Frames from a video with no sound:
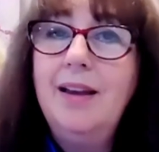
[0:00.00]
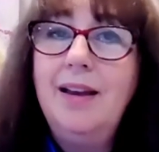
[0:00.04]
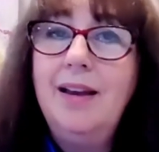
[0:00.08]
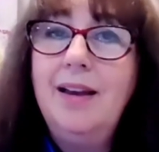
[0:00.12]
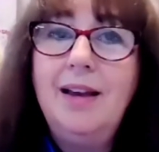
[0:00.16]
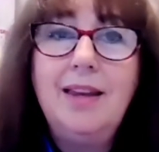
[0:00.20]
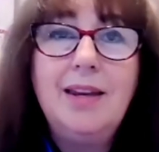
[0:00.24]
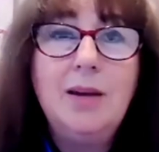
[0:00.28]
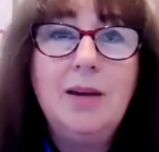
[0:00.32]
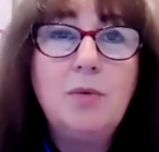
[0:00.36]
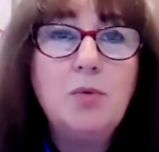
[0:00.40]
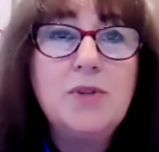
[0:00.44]

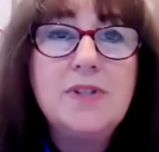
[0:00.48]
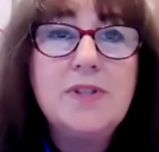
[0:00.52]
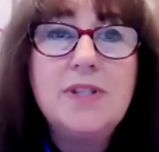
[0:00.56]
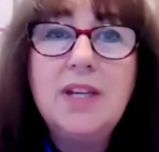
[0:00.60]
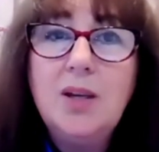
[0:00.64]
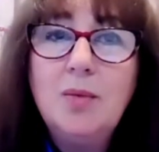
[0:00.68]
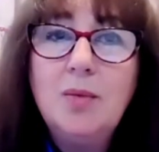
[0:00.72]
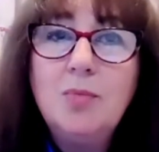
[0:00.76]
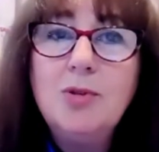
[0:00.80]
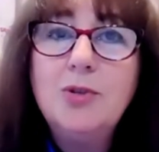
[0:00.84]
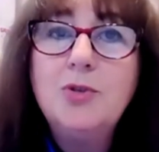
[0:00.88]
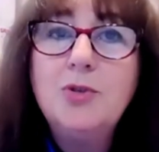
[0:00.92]
And I was
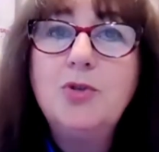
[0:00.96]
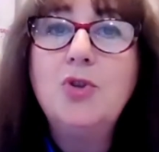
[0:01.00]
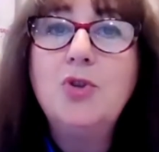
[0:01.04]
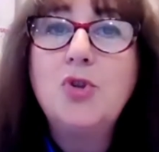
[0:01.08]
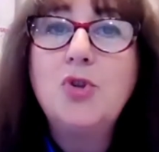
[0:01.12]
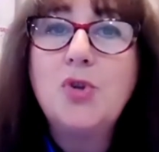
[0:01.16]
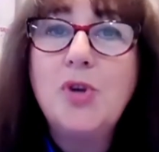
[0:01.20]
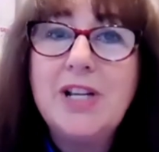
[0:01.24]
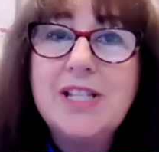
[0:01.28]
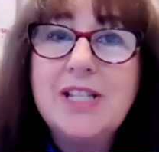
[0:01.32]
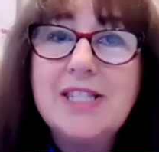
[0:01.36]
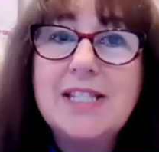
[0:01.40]
able to
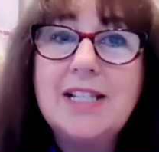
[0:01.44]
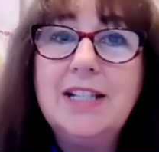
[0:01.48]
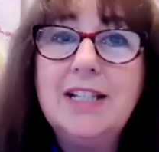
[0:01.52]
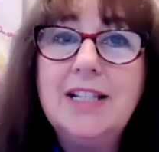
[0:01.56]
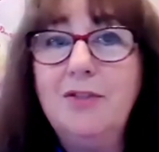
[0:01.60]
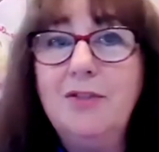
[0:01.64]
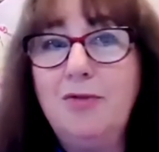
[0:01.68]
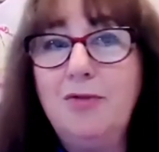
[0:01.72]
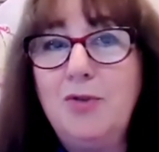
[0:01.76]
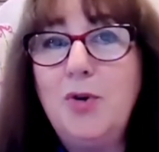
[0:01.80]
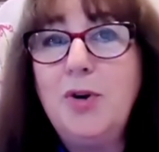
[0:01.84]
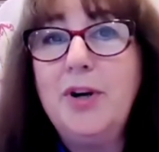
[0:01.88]

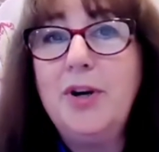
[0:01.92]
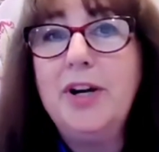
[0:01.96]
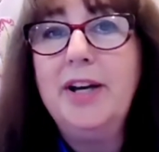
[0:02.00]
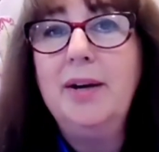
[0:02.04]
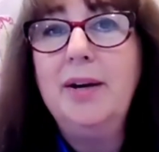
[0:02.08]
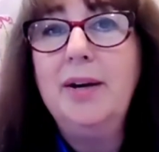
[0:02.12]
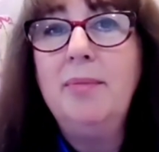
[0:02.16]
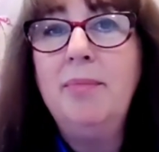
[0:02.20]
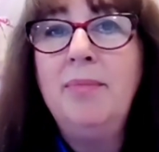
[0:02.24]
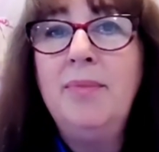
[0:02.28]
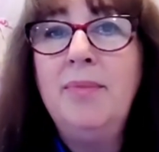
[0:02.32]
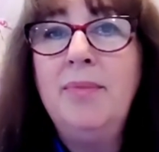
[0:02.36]
translate for
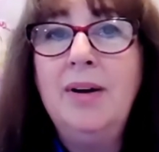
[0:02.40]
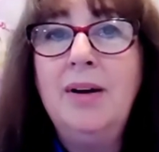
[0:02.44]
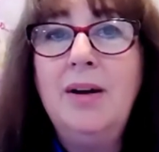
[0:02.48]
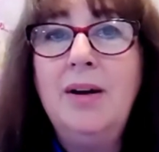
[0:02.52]
him